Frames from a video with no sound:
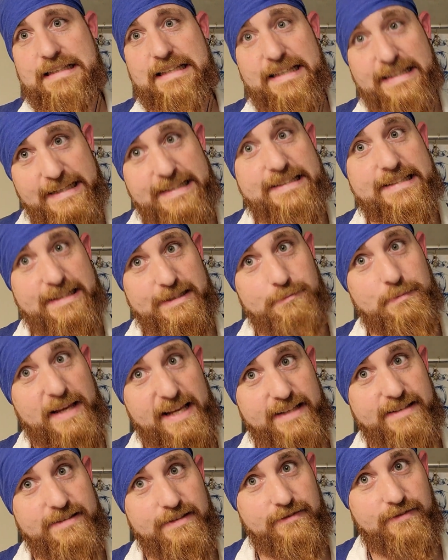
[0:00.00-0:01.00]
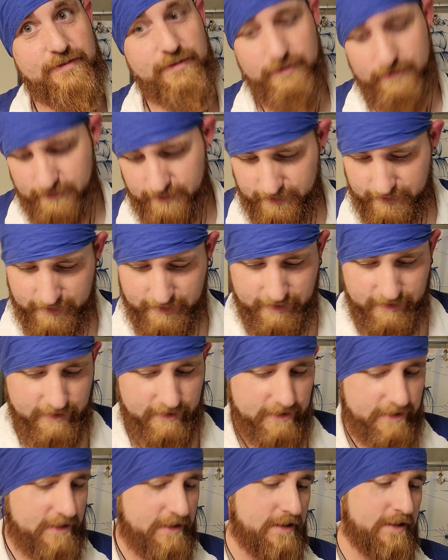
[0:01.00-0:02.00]
it's expensive.
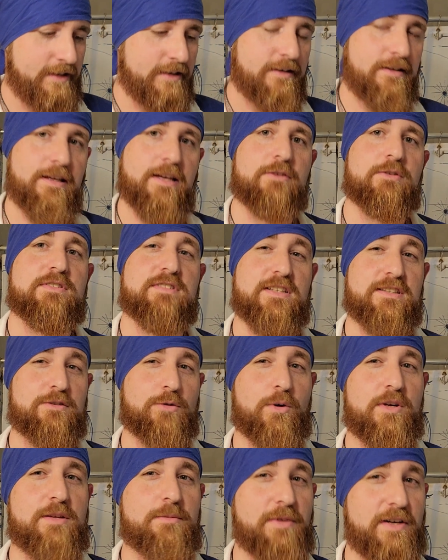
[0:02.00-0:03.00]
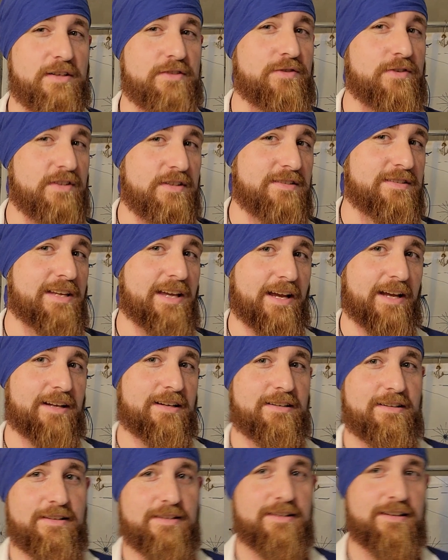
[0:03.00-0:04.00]
It was like $20 for this can.